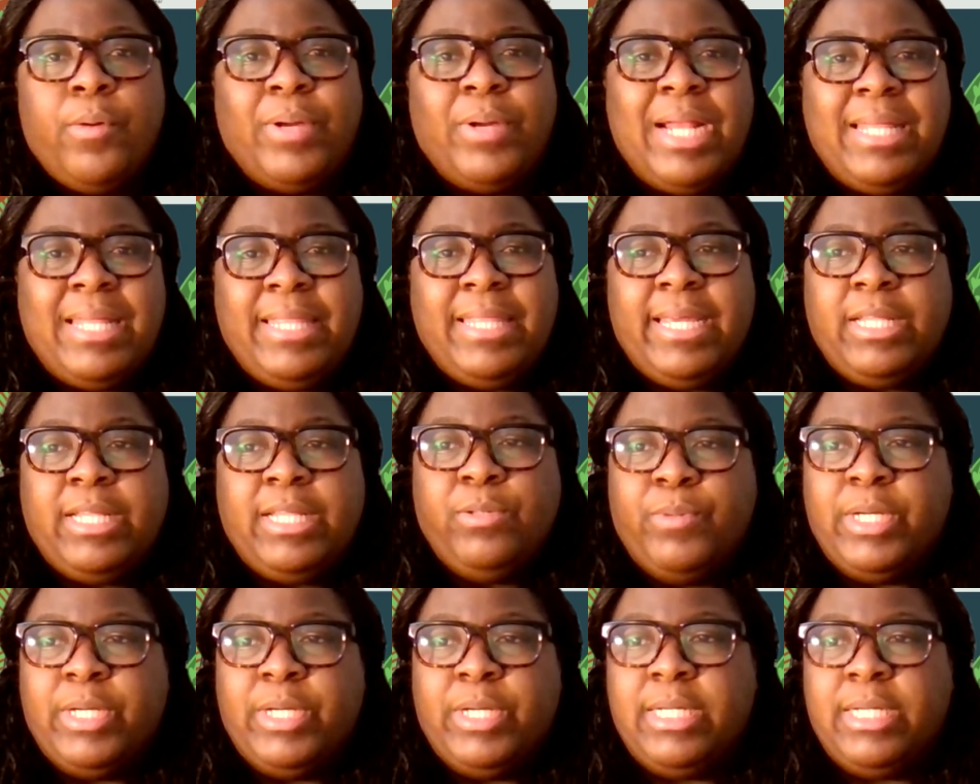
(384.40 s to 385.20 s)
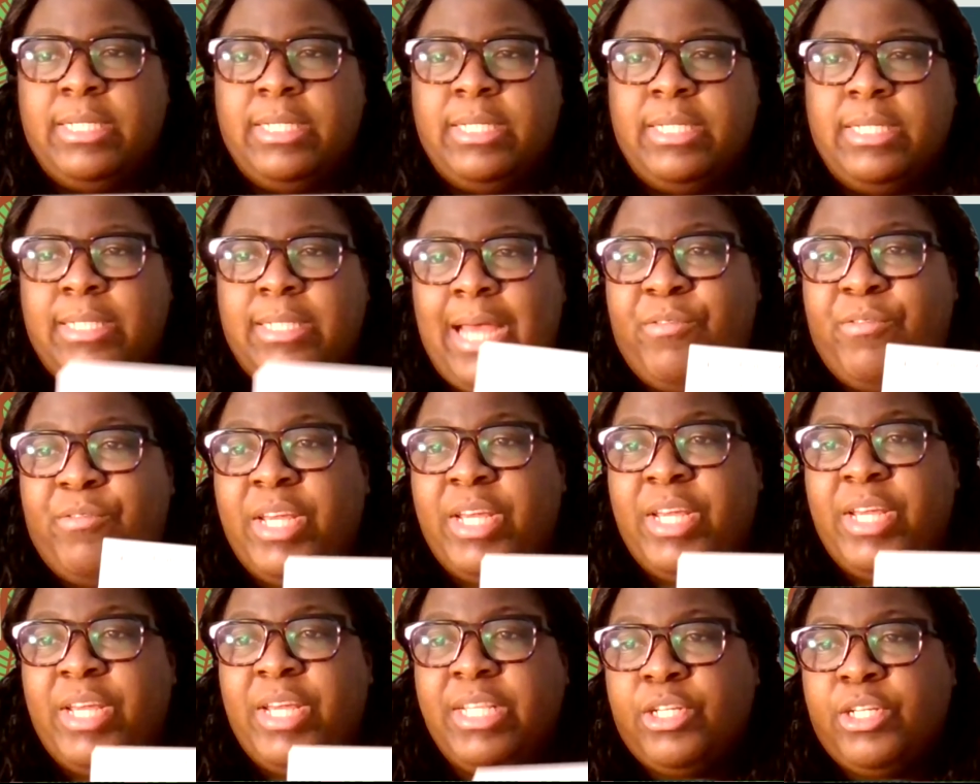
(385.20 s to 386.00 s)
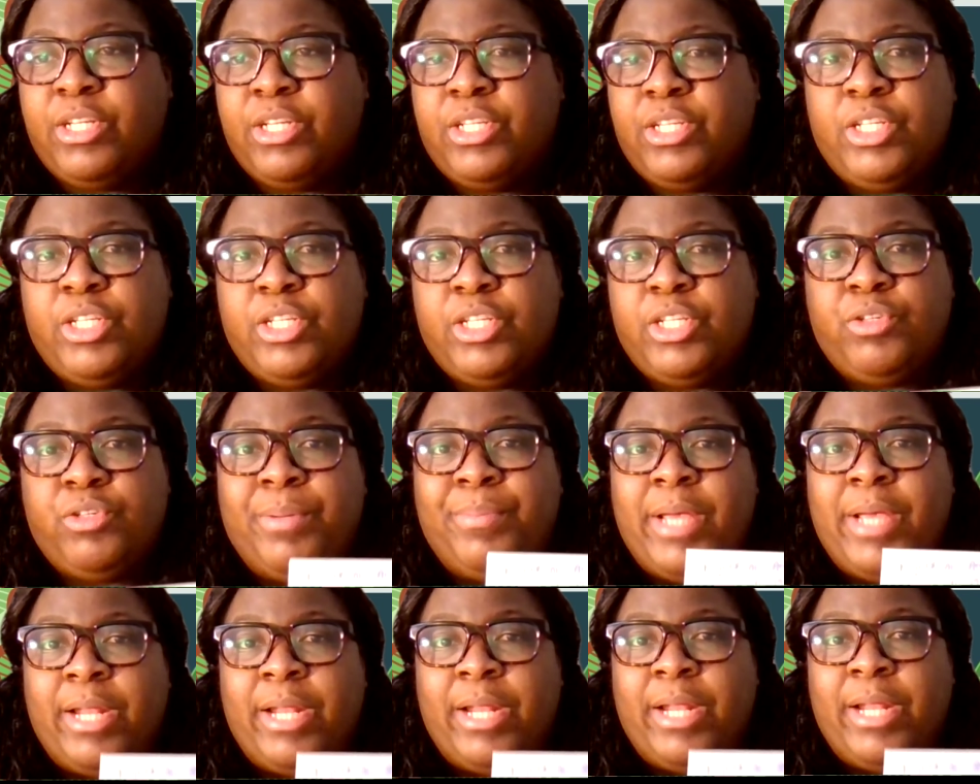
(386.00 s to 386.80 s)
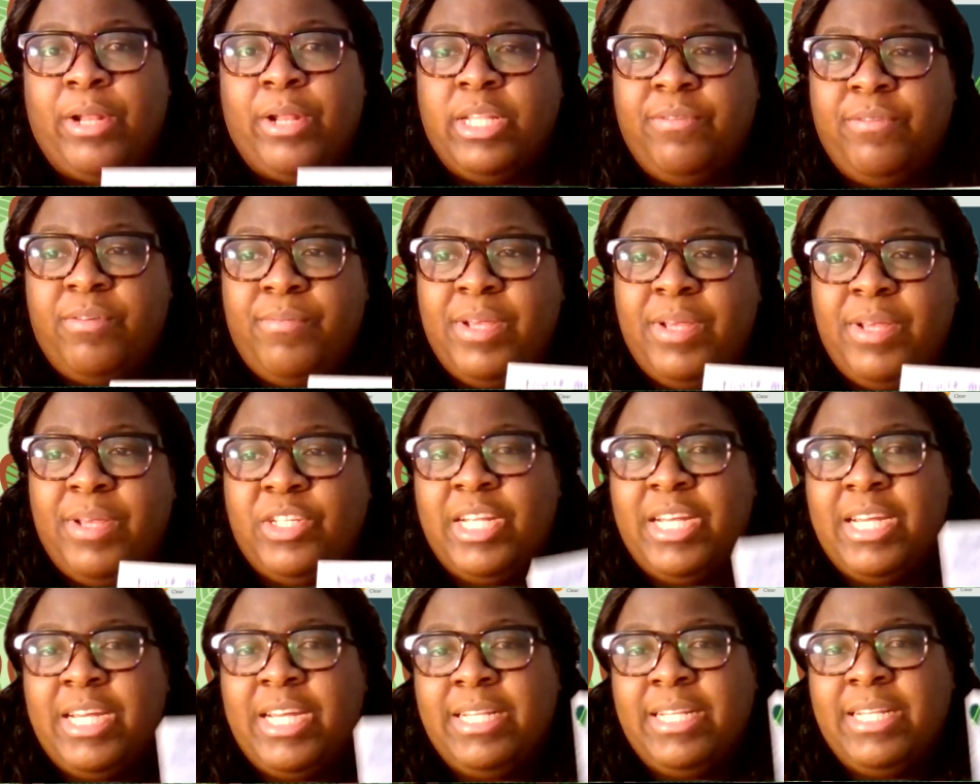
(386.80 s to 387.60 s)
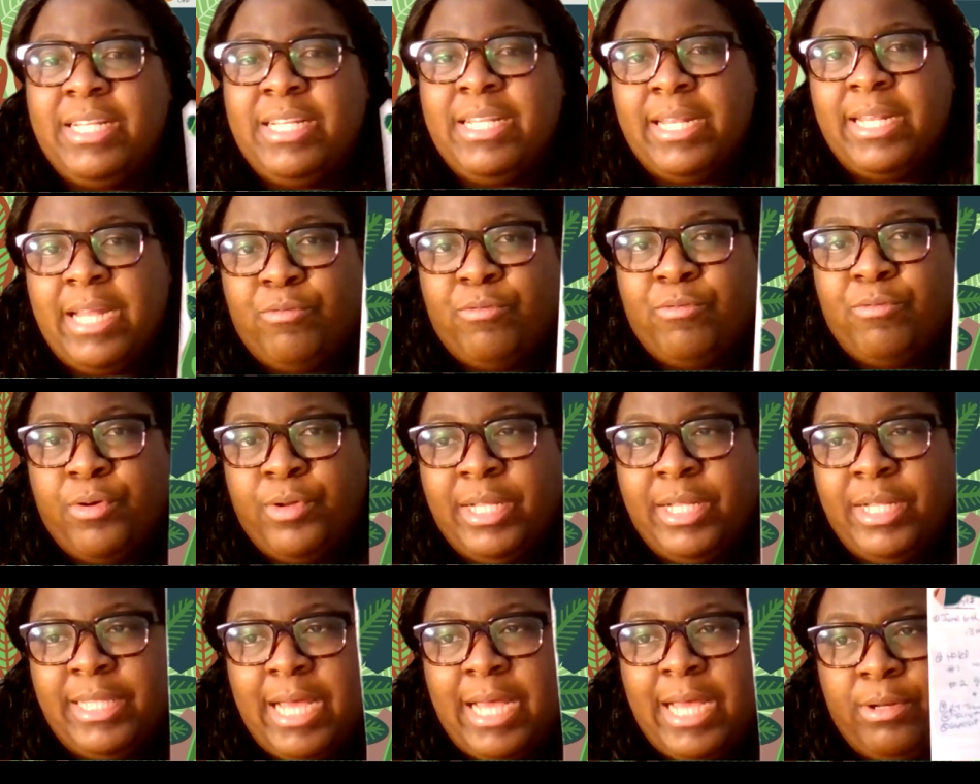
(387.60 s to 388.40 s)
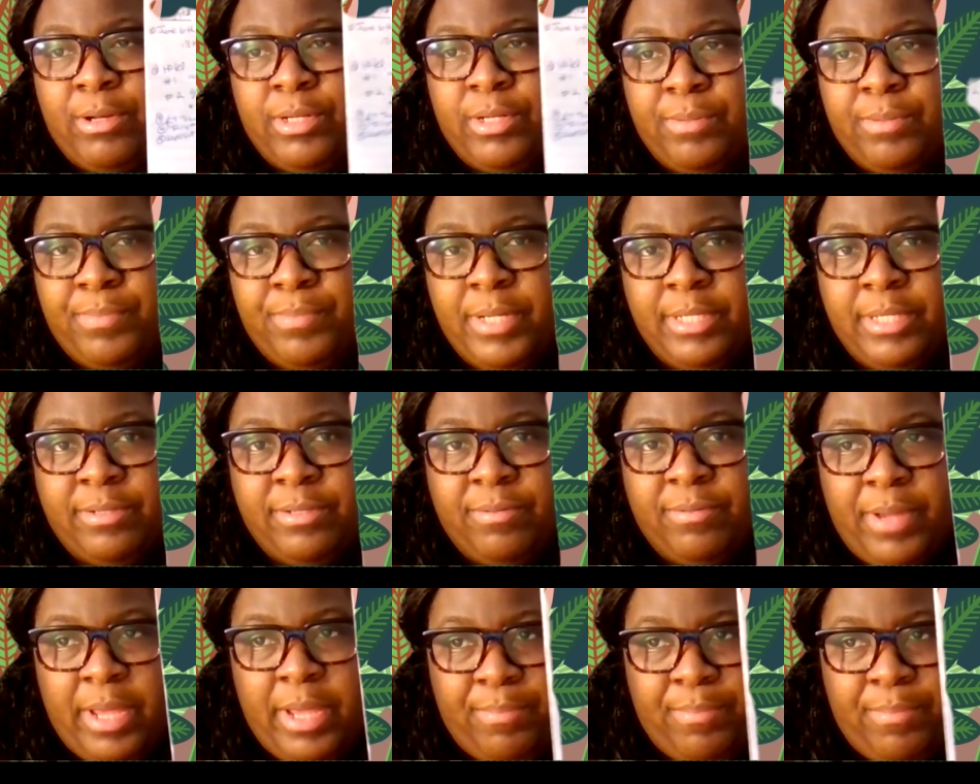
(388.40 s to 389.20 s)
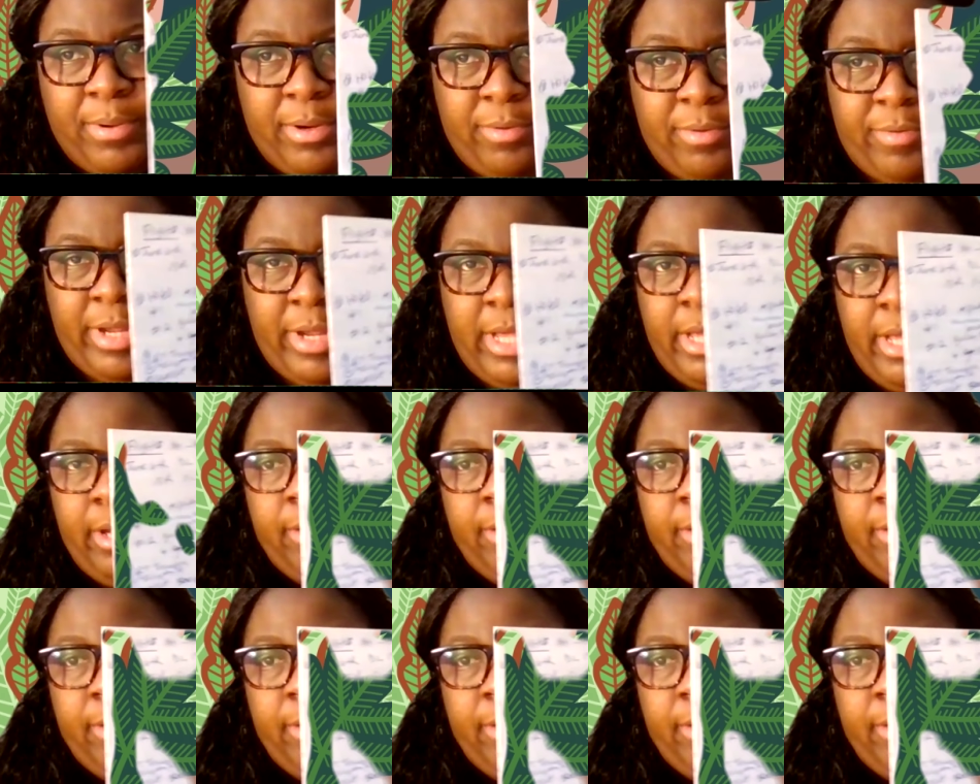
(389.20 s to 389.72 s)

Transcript: what I did was I researched the trip, got all the information that I needed, and I wrote it down on a piece of paper right